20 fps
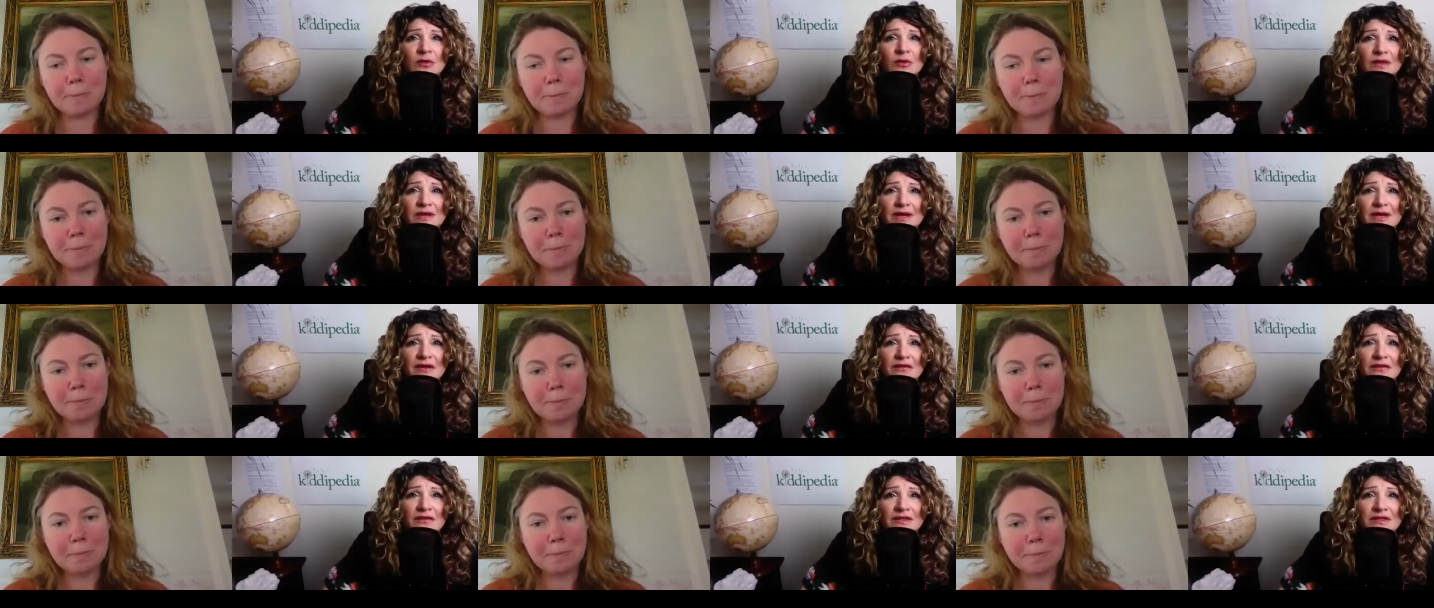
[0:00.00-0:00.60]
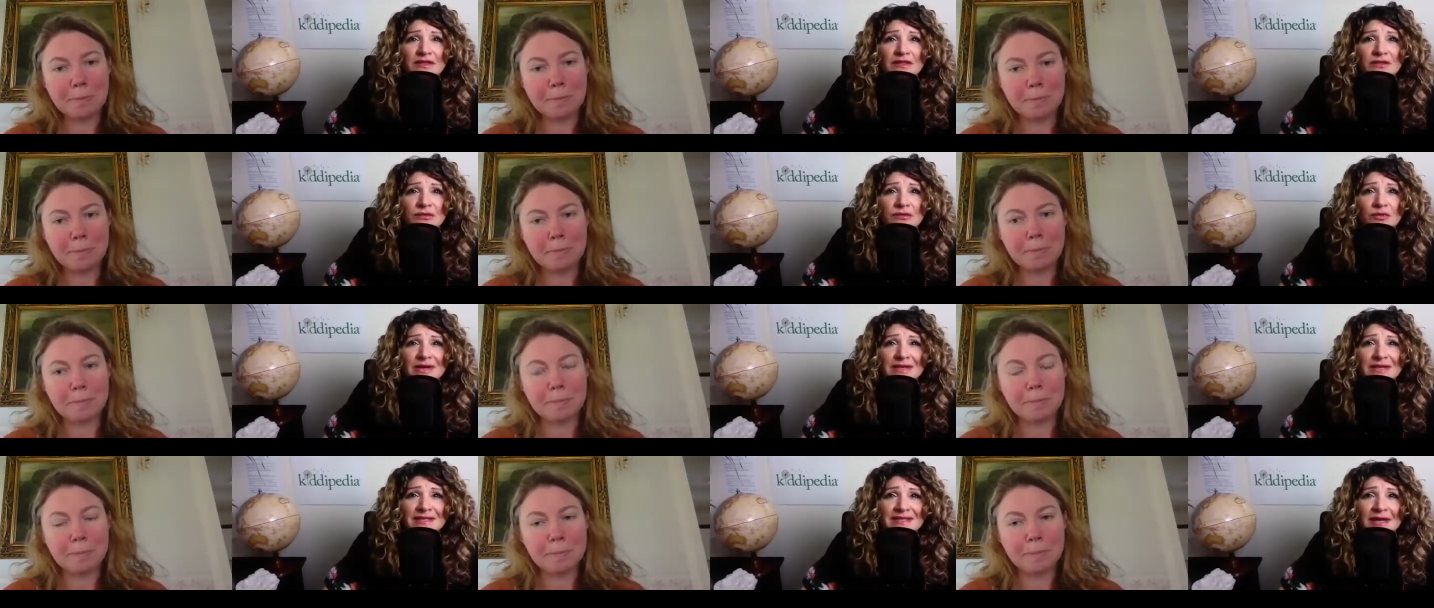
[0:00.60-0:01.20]
Speaker 1: than ever, to
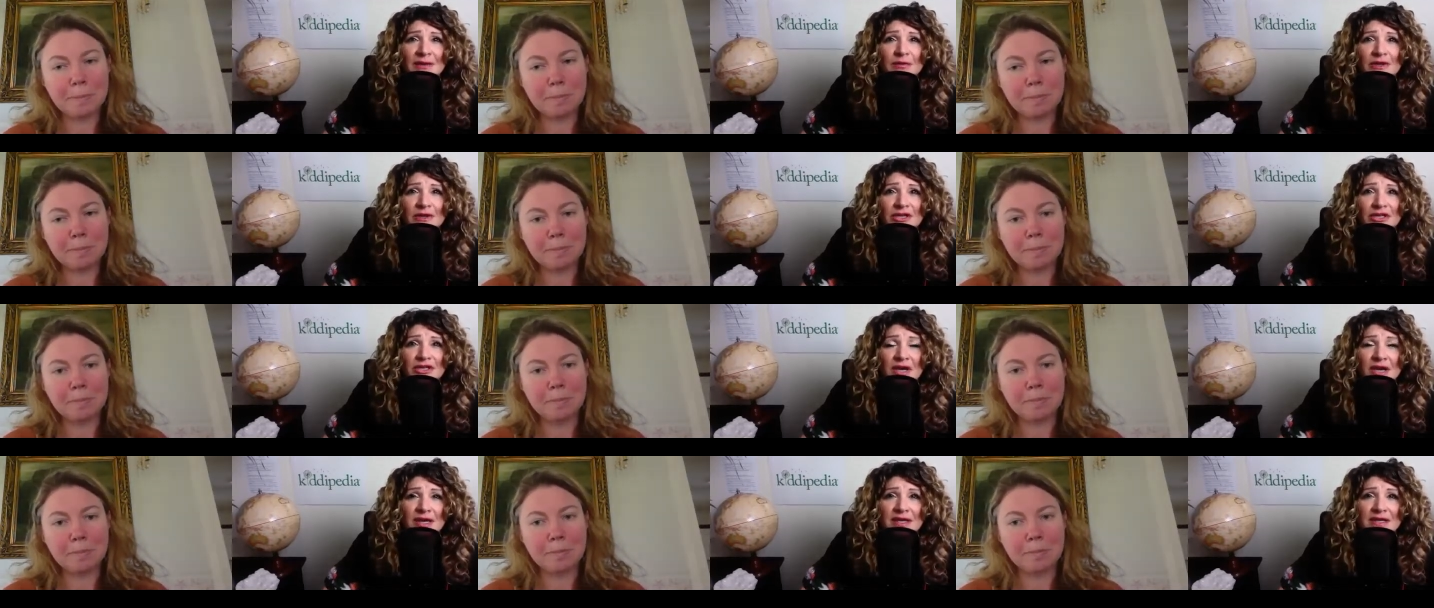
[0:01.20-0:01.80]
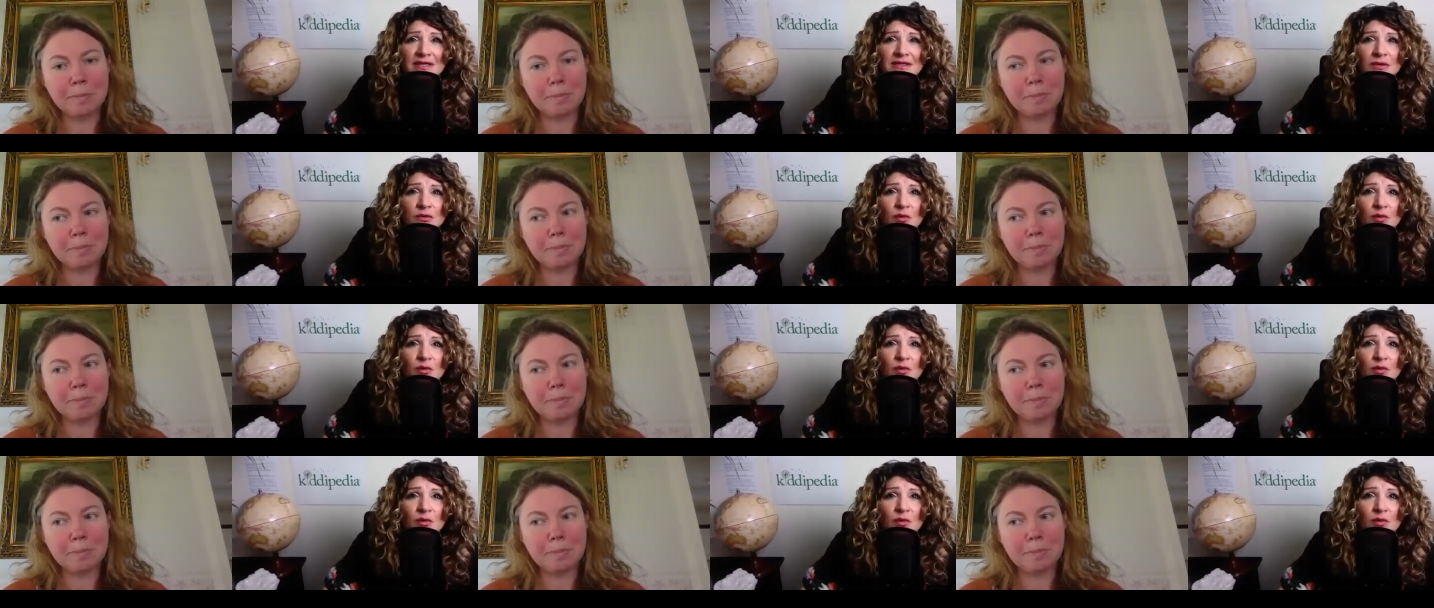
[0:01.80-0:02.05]
reestablish, I guess, a